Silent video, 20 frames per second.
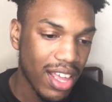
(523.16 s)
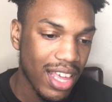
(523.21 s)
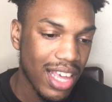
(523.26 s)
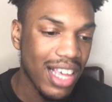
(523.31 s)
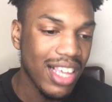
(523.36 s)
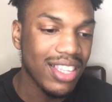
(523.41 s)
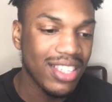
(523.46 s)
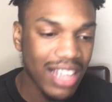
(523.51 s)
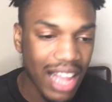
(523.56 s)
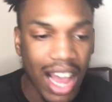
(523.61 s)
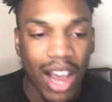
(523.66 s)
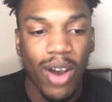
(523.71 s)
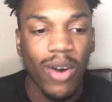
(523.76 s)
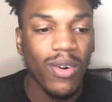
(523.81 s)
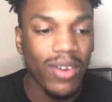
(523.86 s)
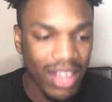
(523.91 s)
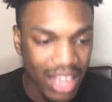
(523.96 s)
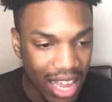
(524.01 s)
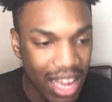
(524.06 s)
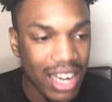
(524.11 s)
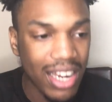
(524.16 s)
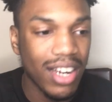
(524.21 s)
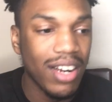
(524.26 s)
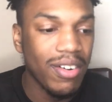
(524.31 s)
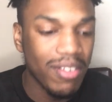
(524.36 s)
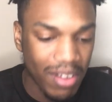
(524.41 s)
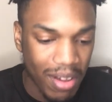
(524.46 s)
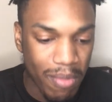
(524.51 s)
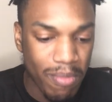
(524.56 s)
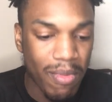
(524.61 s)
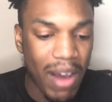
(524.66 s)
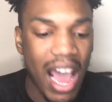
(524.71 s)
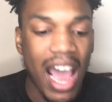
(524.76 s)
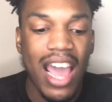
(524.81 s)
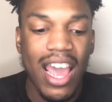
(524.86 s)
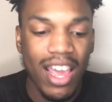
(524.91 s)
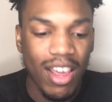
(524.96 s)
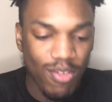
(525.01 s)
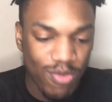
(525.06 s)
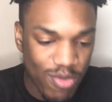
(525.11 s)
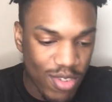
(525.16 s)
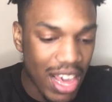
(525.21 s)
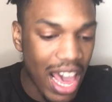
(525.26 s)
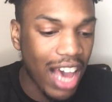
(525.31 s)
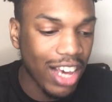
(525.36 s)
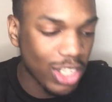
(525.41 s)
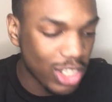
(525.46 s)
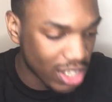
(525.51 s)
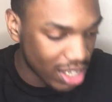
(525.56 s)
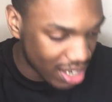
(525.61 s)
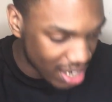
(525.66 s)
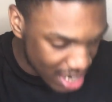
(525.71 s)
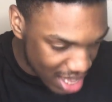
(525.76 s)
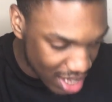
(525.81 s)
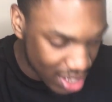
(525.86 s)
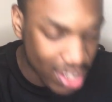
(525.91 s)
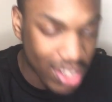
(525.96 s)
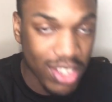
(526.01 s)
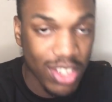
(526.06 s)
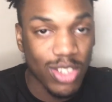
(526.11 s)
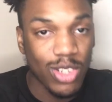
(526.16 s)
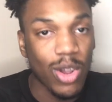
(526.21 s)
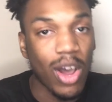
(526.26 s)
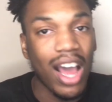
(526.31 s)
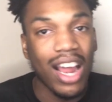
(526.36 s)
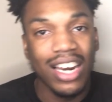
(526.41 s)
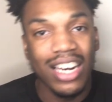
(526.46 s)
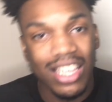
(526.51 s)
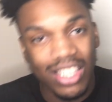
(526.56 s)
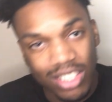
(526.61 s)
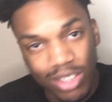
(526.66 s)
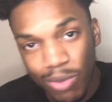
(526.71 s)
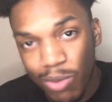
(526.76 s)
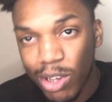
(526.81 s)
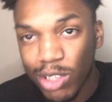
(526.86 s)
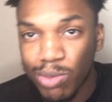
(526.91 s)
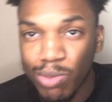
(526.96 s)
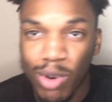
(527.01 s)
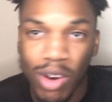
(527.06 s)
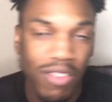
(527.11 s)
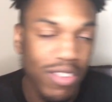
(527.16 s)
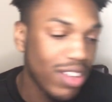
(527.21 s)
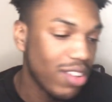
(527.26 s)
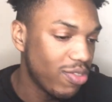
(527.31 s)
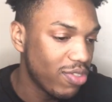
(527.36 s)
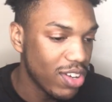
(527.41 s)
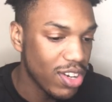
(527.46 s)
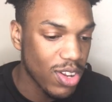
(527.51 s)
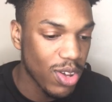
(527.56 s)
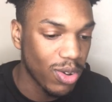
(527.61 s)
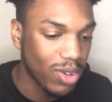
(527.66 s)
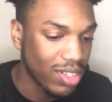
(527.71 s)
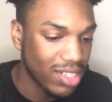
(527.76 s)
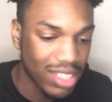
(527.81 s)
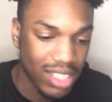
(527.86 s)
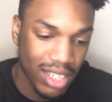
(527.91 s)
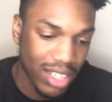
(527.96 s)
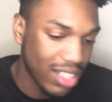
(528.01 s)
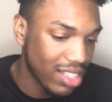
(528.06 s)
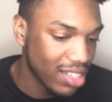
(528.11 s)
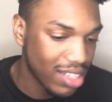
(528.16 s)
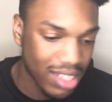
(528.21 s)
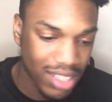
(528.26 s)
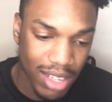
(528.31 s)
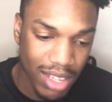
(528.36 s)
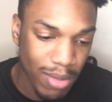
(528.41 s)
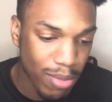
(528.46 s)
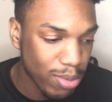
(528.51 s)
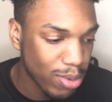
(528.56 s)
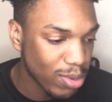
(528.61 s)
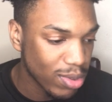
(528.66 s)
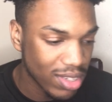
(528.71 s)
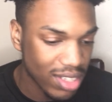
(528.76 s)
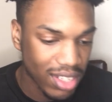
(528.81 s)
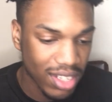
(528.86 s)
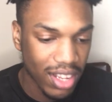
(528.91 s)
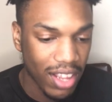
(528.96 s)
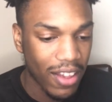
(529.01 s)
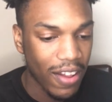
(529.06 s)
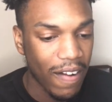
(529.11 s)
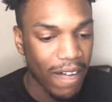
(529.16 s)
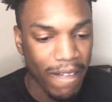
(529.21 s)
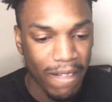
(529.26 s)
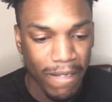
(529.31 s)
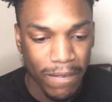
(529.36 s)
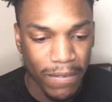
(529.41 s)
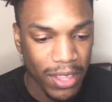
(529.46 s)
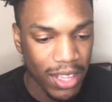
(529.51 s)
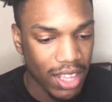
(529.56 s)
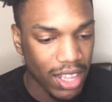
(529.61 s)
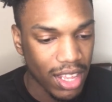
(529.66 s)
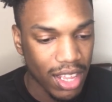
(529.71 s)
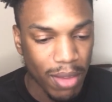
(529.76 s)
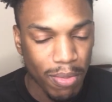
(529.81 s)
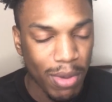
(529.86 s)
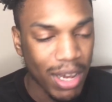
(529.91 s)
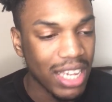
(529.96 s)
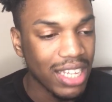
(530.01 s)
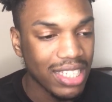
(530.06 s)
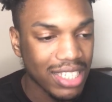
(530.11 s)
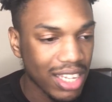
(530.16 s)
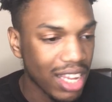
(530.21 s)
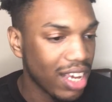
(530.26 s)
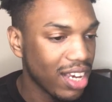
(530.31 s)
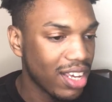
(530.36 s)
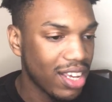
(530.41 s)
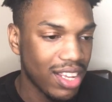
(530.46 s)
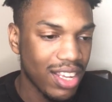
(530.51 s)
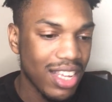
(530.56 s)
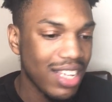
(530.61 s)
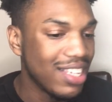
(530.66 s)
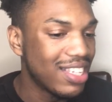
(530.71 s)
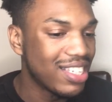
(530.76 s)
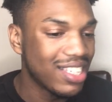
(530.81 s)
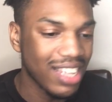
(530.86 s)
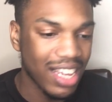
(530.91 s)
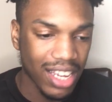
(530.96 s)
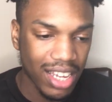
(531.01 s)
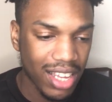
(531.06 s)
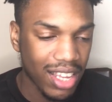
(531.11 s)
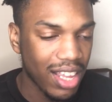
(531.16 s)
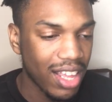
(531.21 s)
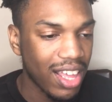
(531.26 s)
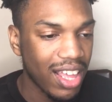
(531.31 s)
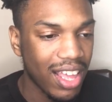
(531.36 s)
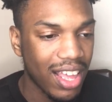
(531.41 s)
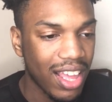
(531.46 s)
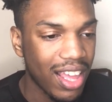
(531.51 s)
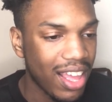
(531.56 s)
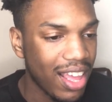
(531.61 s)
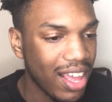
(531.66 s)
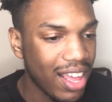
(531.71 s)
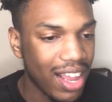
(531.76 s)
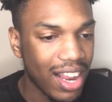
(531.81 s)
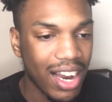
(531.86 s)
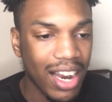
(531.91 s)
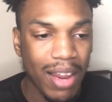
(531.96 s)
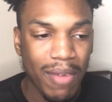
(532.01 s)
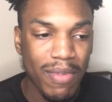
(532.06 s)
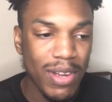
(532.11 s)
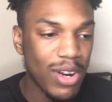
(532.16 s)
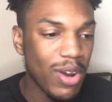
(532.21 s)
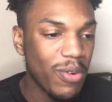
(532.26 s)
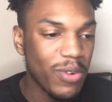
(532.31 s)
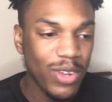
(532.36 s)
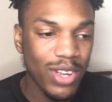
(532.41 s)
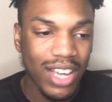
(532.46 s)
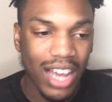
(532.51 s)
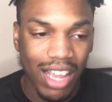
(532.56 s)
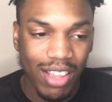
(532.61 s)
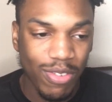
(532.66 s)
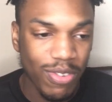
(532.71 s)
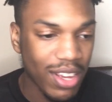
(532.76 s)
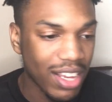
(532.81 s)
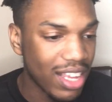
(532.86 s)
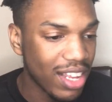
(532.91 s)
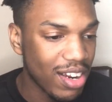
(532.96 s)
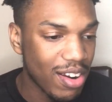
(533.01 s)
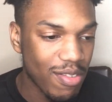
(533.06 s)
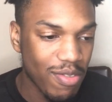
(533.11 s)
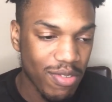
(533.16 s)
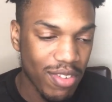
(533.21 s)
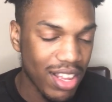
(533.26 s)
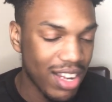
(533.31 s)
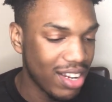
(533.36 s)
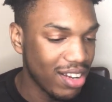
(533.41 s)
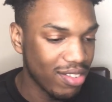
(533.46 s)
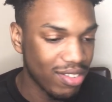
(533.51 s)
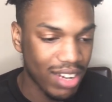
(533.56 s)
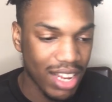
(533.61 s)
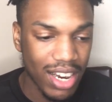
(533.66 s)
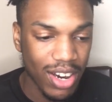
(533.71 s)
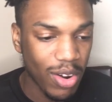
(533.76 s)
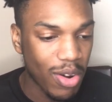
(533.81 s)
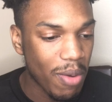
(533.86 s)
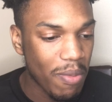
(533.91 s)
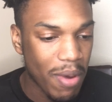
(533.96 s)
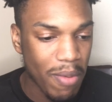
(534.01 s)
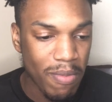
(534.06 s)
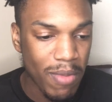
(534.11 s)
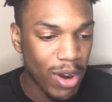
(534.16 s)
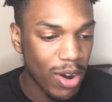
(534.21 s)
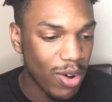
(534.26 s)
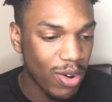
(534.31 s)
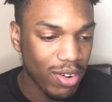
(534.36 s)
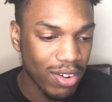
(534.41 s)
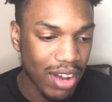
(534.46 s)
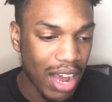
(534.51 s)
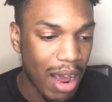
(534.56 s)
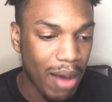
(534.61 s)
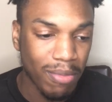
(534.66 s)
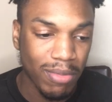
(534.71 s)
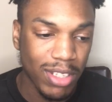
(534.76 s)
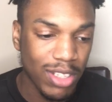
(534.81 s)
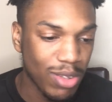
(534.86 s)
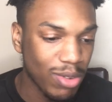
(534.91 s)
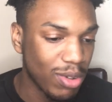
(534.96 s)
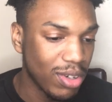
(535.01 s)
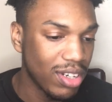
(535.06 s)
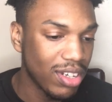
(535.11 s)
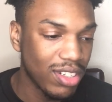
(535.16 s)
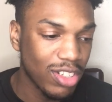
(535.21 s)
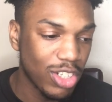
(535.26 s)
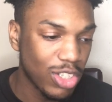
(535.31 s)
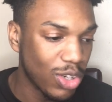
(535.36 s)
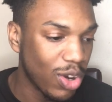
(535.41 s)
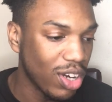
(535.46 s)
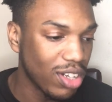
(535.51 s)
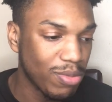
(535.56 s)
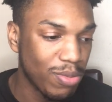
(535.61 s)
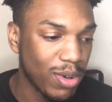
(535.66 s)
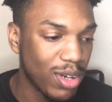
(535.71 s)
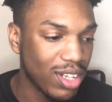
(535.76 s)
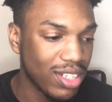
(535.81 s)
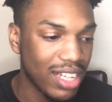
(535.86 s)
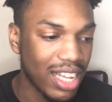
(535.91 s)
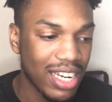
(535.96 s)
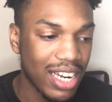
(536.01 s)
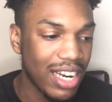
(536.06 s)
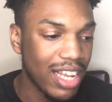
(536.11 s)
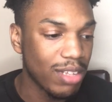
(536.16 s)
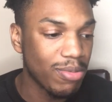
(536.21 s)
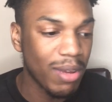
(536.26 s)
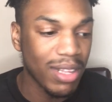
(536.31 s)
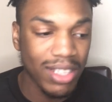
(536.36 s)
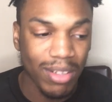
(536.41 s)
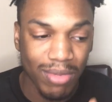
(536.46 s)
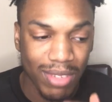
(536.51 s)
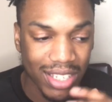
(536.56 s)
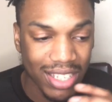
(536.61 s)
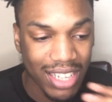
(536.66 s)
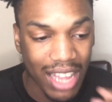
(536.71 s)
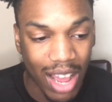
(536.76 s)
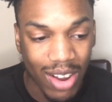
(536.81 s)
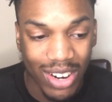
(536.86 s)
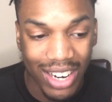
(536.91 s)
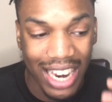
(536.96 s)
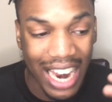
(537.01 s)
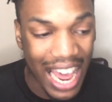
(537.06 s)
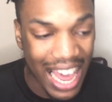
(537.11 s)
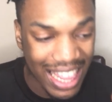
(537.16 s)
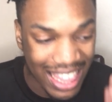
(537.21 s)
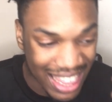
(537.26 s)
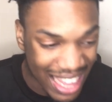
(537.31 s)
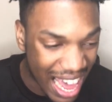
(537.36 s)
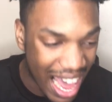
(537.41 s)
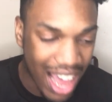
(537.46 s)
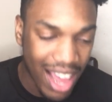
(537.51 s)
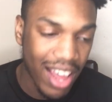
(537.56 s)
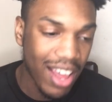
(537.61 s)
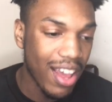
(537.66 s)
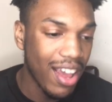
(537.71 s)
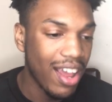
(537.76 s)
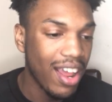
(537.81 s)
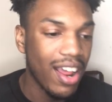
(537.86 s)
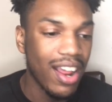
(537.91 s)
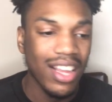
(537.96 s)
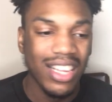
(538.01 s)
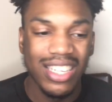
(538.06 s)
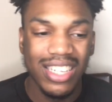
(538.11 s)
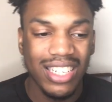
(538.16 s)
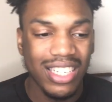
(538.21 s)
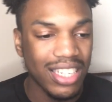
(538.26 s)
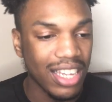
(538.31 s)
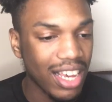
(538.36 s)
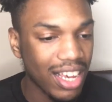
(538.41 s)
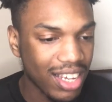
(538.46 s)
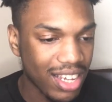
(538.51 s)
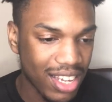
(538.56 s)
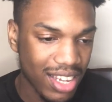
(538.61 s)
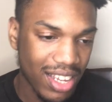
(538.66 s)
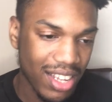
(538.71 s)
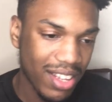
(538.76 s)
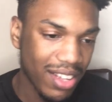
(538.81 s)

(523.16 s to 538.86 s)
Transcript: He's now in my reaction list, so I need to watch more of his videos. Simples. But he's sick. He's sick. Let me know what you guys think in the comment below. I'm still shocked because I didn't expect him to sound like that. Sick.